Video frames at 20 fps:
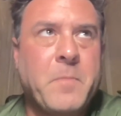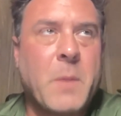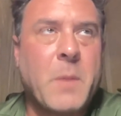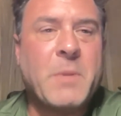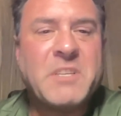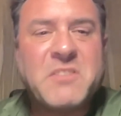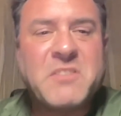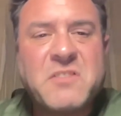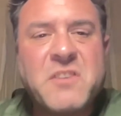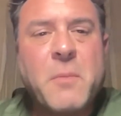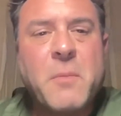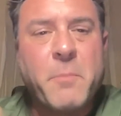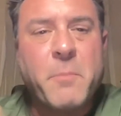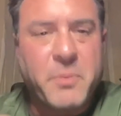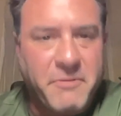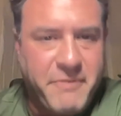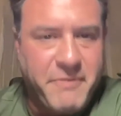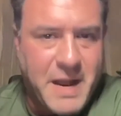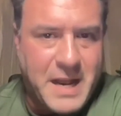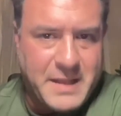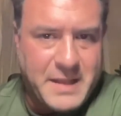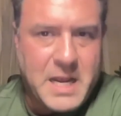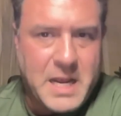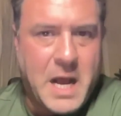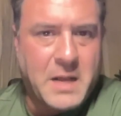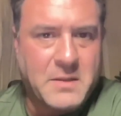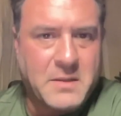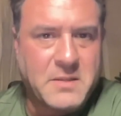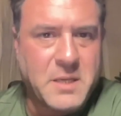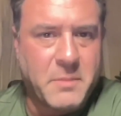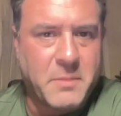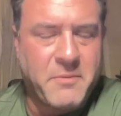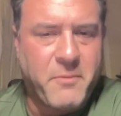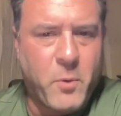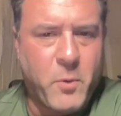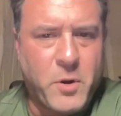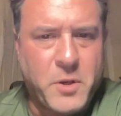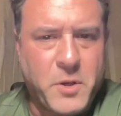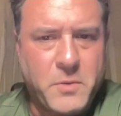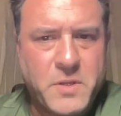simplify the concept
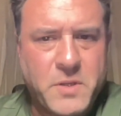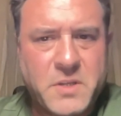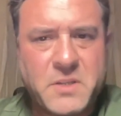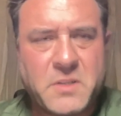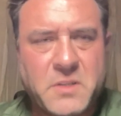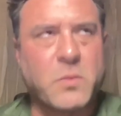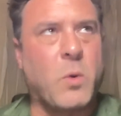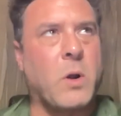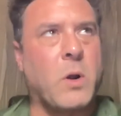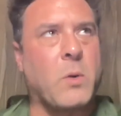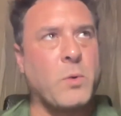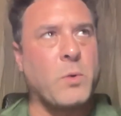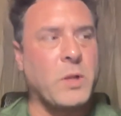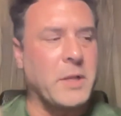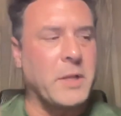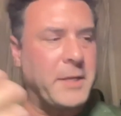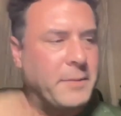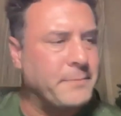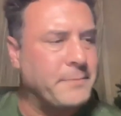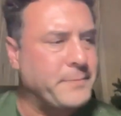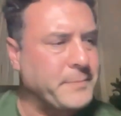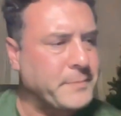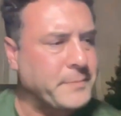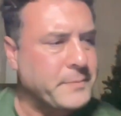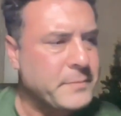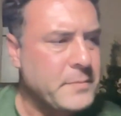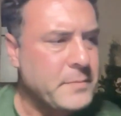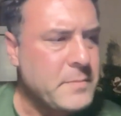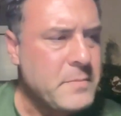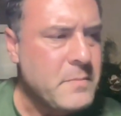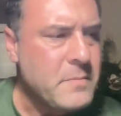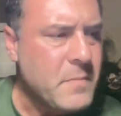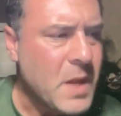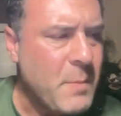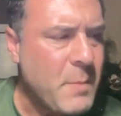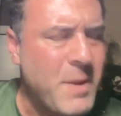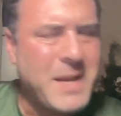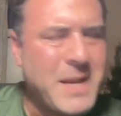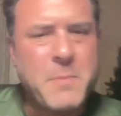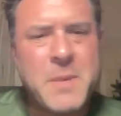for you. This is what really
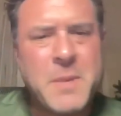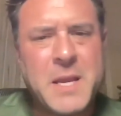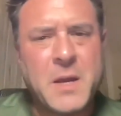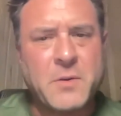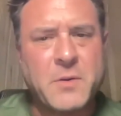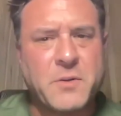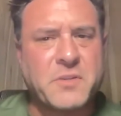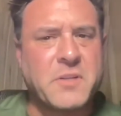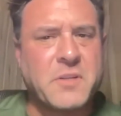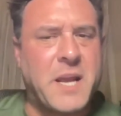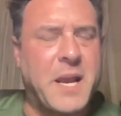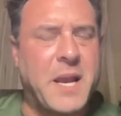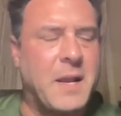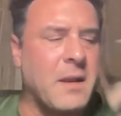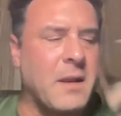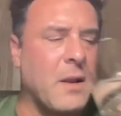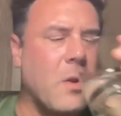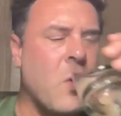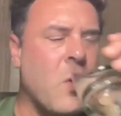made me understand it.